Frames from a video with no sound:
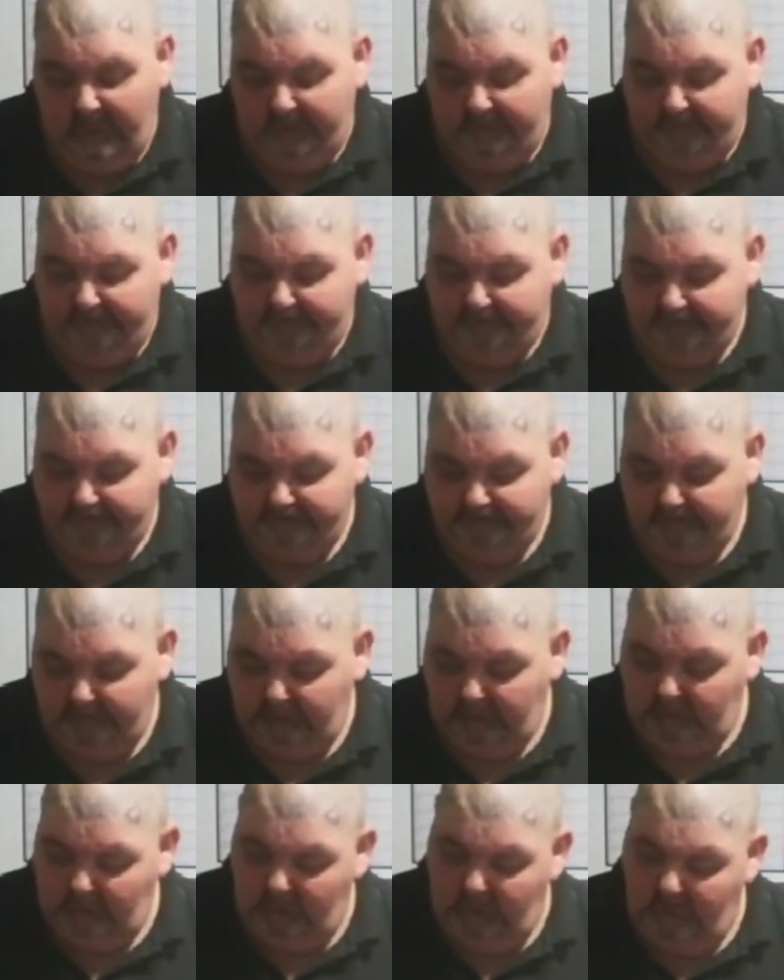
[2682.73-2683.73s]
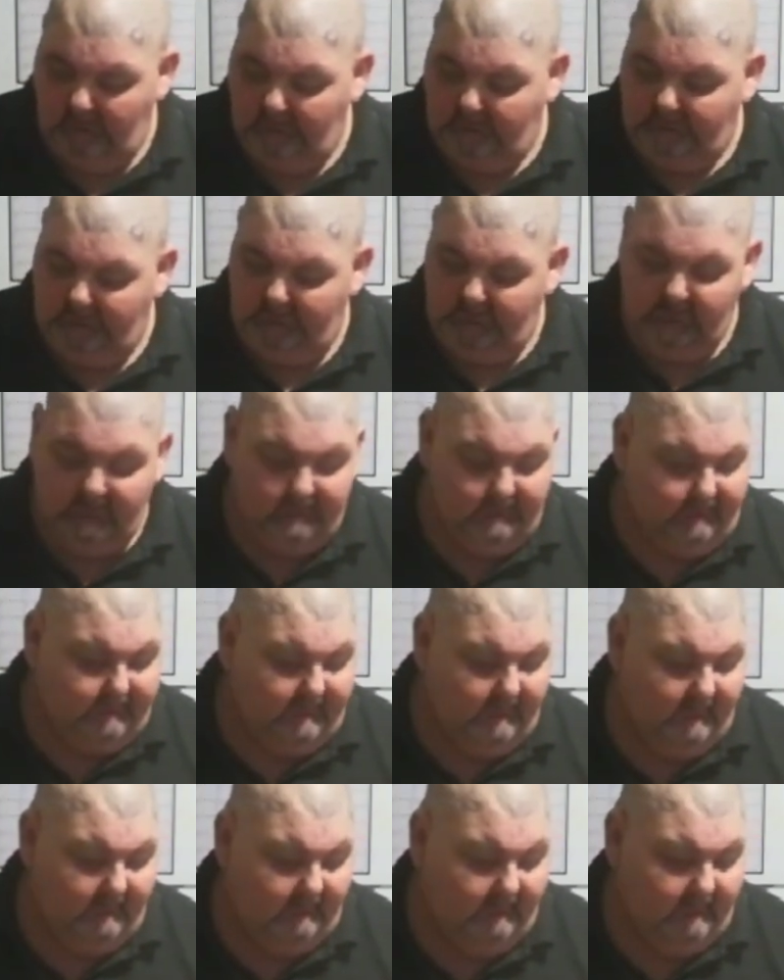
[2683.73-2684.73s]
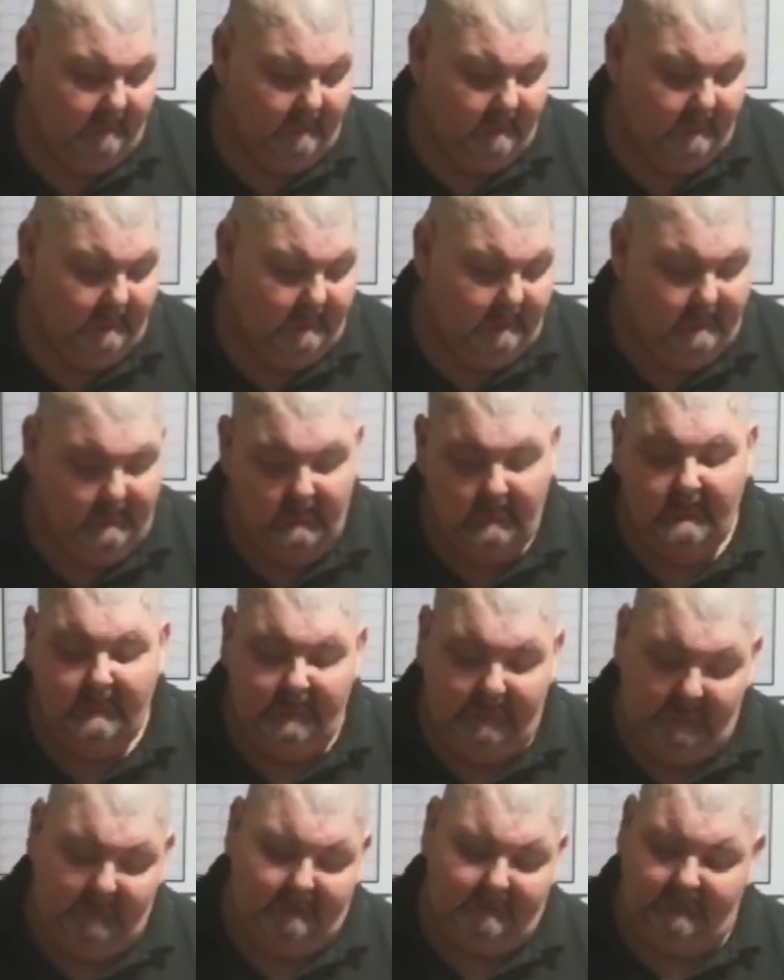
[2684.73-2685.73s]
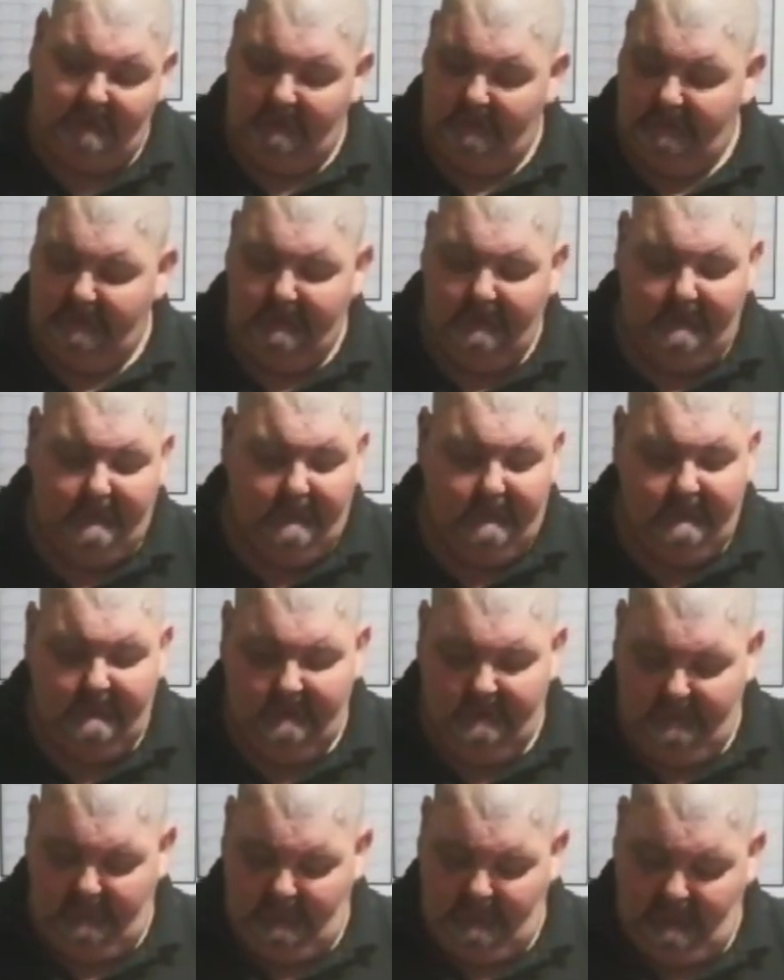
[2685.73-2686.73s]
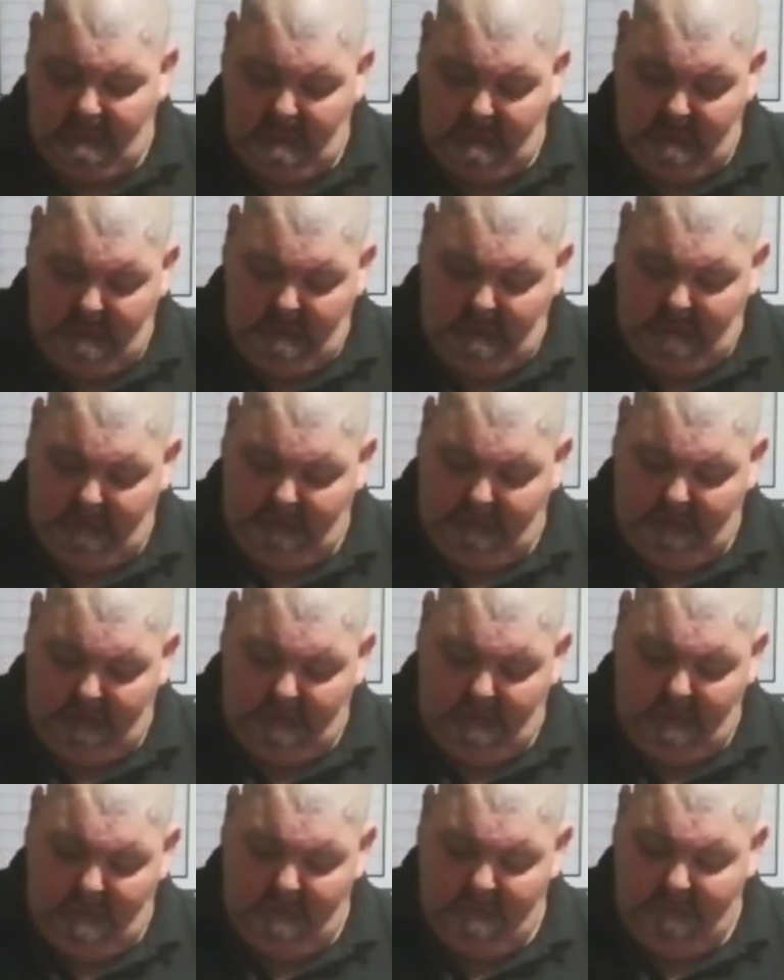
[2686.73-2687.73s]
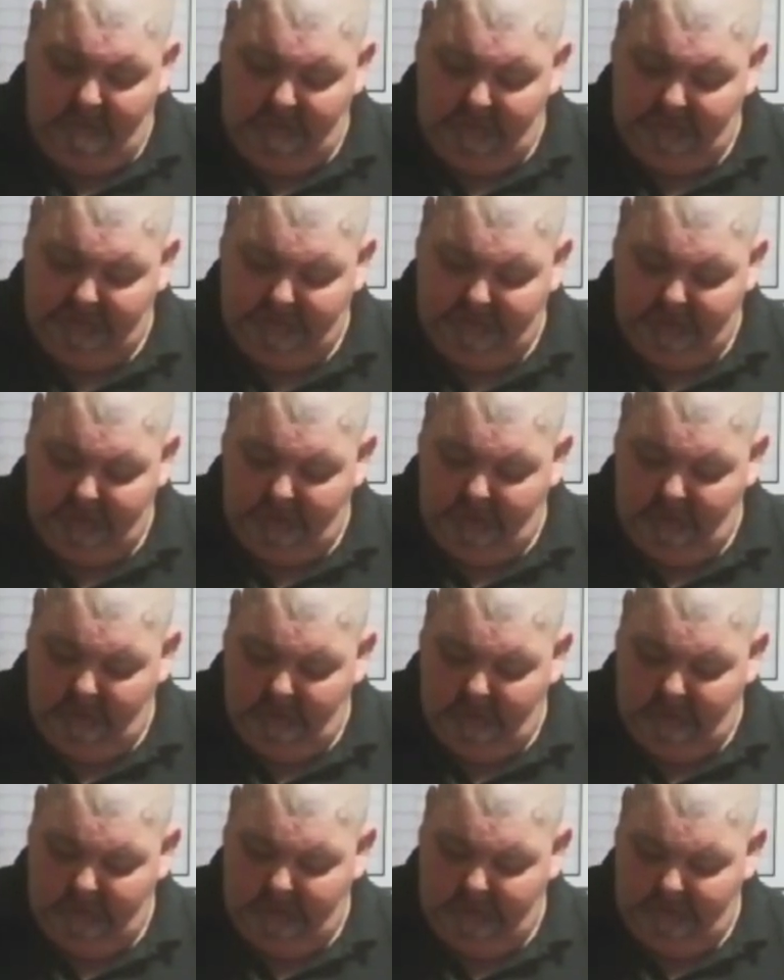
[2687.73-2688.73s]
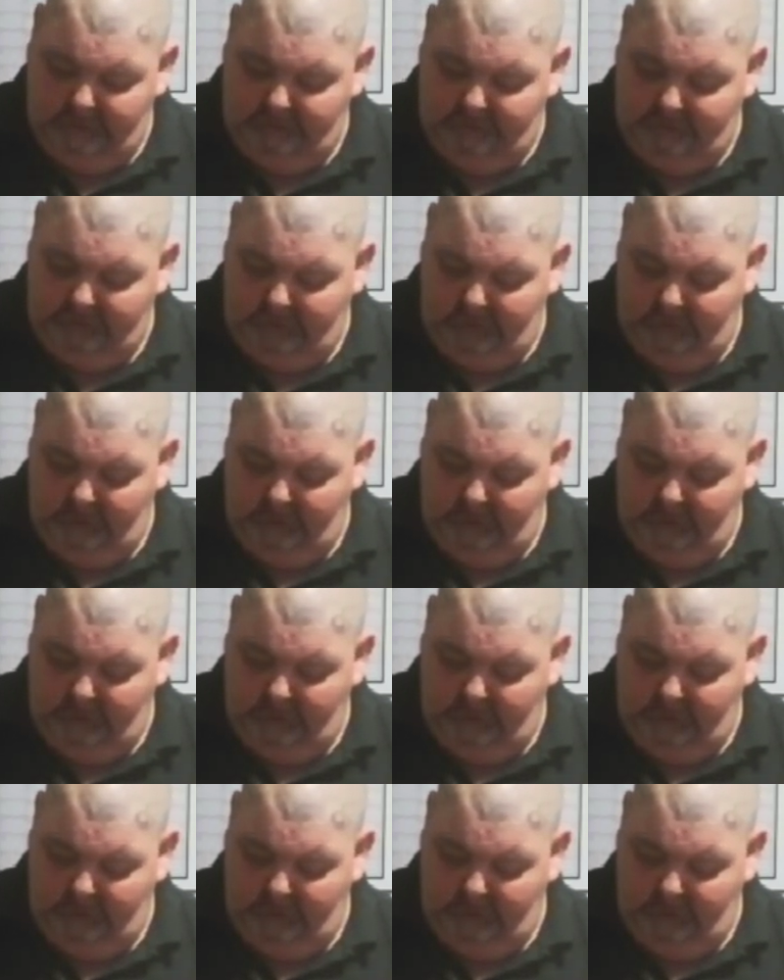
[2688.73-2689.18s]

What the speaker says: Okay, so yes, sugar. So I don't have any sugar. I'm going to use